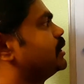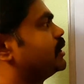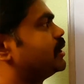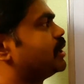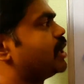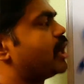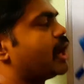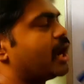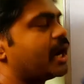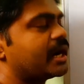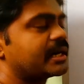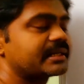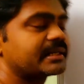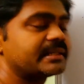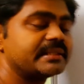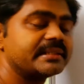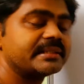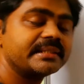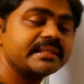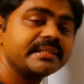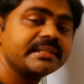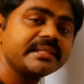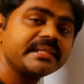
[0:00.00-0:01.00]

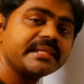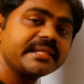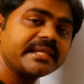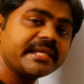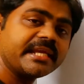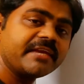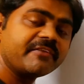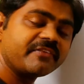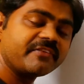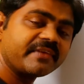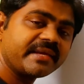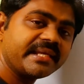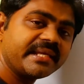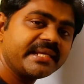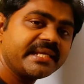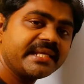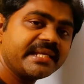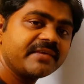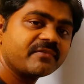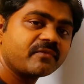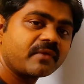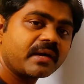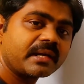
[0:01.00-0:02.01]
Or if
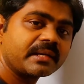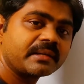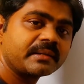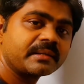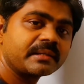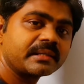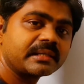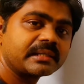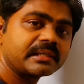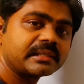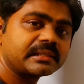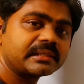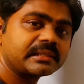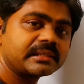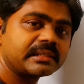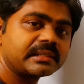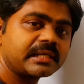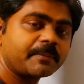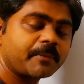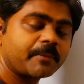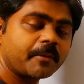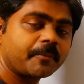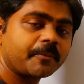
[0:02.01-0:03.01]
any one
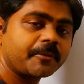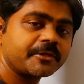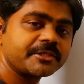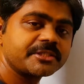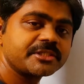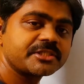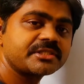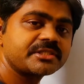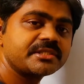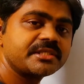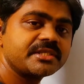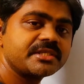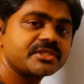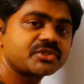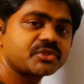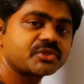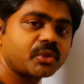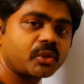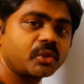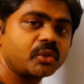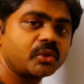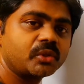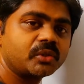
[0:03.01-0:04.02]
a proposition is
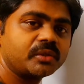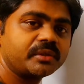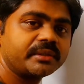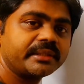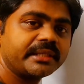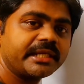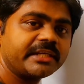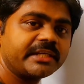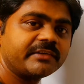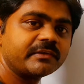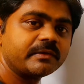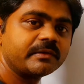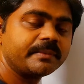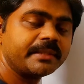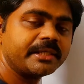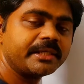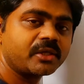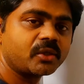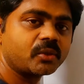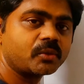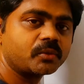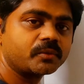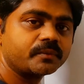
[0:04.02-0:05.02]
true, it will be
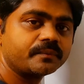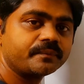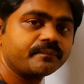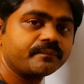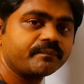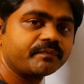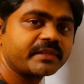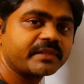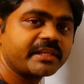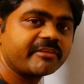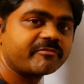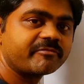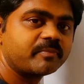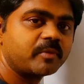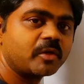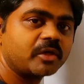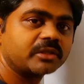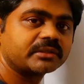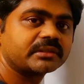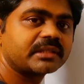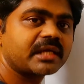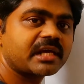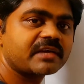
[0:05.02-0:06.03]
true. If
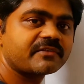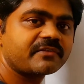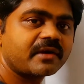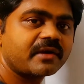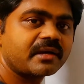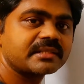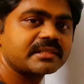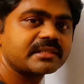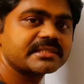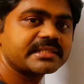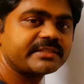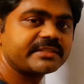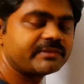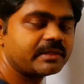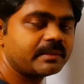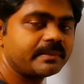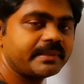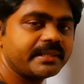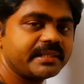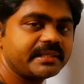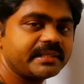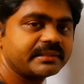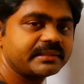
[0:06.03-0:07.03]
both are false, it will
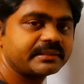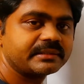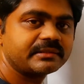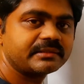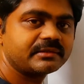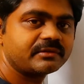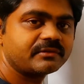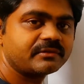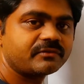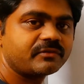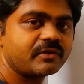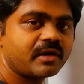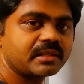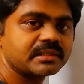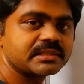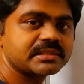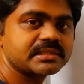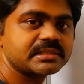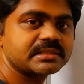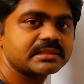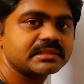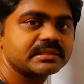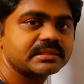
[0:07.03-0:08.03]
be
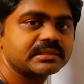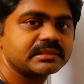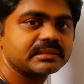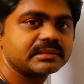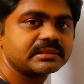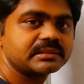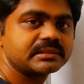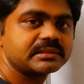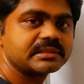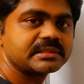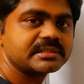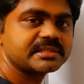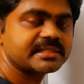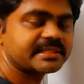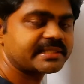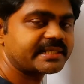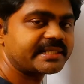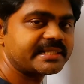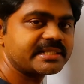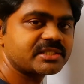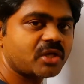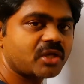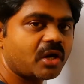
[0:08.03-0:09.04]
false. So
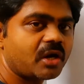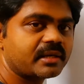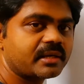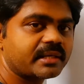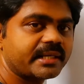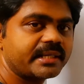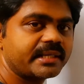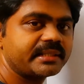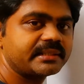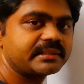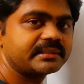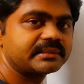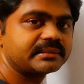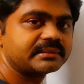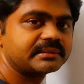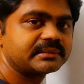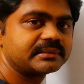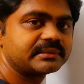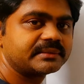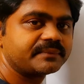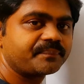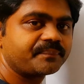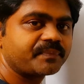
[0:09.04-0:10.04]
that is OR, right?
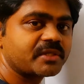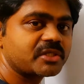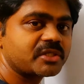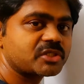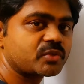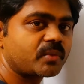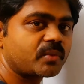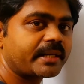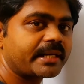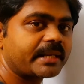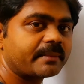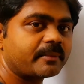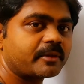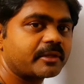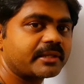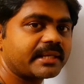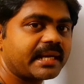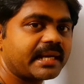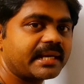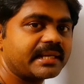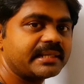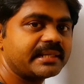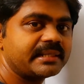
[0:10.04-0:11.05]
So what
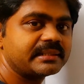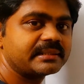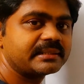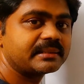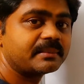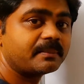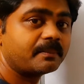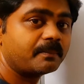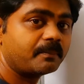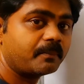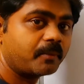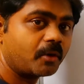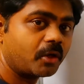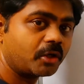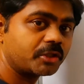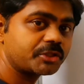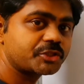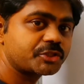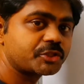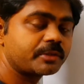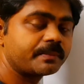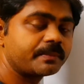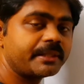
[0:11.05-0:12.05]
about and?
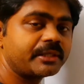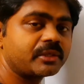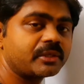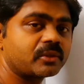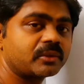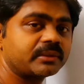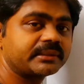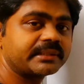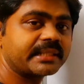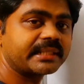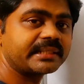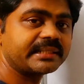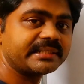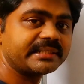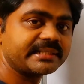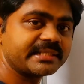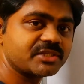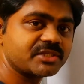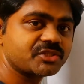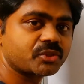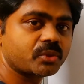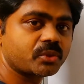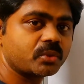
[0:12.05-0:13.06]
Both should be true, then it
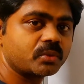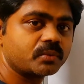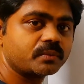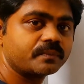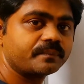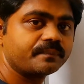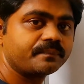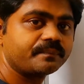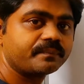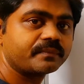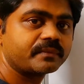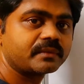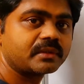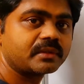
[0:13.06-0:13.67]
is true.